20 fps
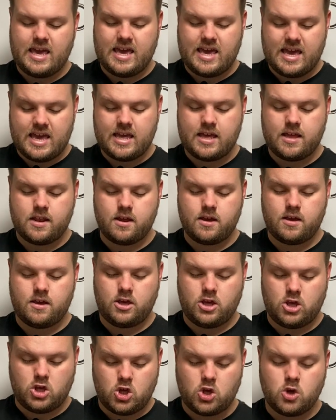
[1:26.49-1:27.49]
in
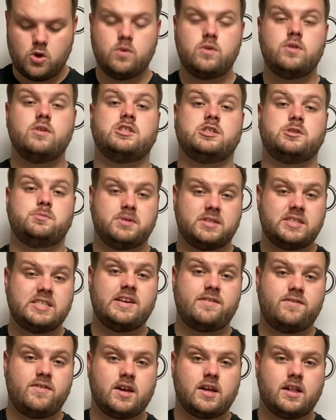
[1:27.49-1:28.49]
youth
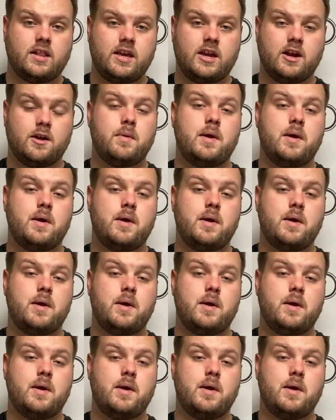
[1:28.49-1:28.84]
specifically.